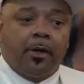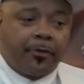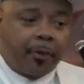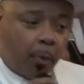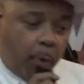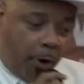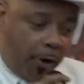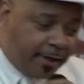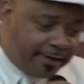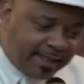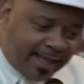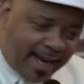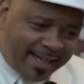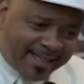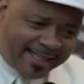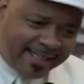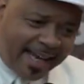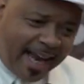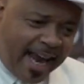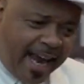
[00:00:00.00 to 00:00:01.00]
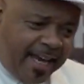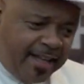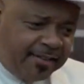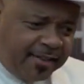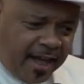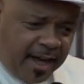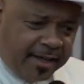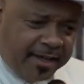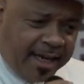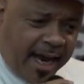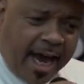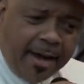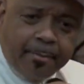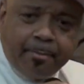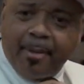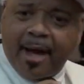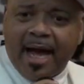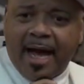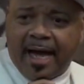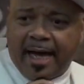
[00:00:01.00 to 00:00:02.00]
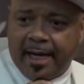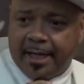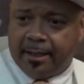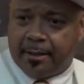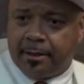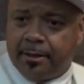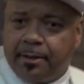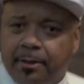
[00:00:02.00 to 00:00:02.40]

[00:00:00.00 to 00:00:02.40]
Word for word: The words that I say, they're not mine.